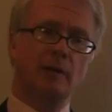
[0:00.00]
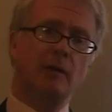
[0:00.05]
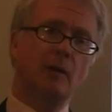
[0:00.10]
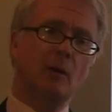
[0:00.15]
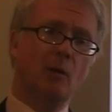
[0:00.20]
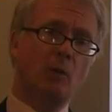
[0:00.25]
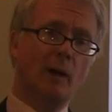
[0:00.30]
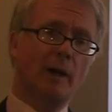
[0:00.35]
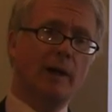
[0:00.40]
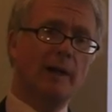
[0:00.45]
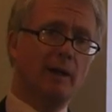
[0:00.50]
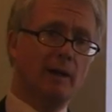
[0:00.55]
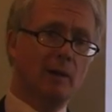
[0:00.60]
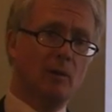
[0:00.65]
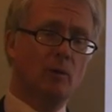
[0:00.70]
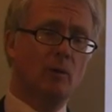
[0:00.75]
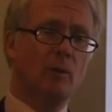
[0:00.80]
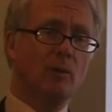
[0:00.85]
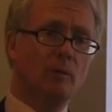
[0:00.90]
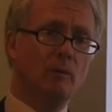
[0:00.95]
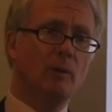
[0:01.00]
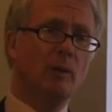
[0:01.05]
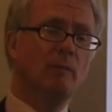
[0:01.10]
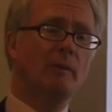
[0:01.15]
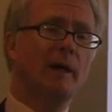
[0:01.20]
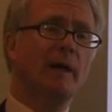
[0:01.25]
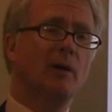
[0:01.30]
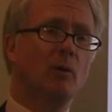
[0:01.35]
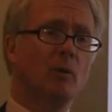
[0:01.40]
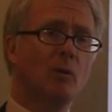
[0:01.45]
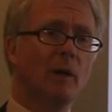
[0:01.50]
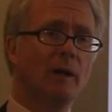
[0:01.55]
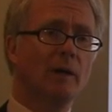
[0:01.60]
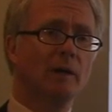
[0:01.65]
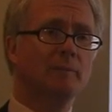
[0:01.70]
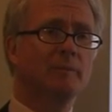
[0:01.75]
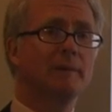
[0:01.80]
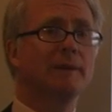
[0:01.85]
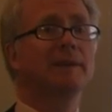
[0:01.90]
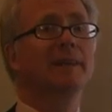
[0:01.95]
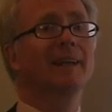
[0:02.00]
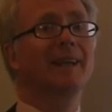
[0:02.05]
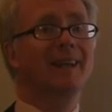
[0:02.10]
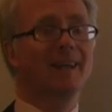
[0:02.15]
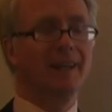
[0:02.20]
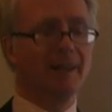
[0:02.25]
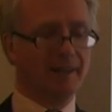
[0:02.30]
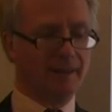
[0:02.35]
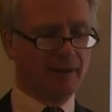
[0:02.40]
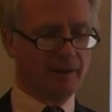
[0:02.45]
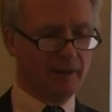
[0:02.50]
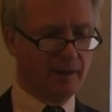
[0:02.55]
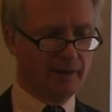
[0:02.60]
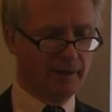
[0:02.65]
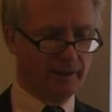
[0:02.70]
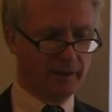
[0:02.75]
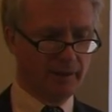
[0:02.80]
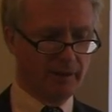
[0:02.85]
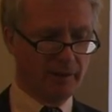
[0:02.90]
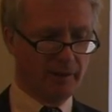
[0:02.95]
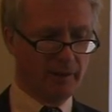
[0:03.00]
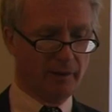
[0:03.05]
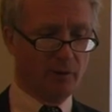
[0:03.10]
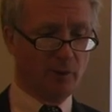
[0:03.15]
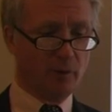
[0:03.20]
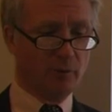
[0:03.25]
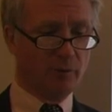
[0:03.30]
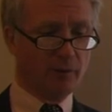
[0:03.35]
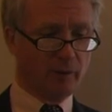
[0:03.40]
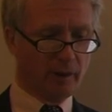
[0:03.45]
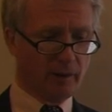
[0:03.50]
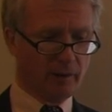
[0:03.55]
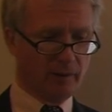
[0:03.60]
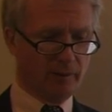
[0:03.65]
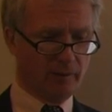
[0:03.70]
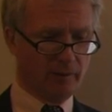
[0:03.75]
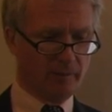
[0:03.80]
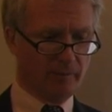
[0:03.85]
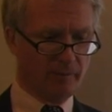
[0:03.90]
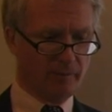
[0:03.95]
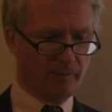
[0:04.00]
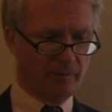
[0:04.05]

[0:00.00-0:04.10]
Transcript: No matter what particular God you follow,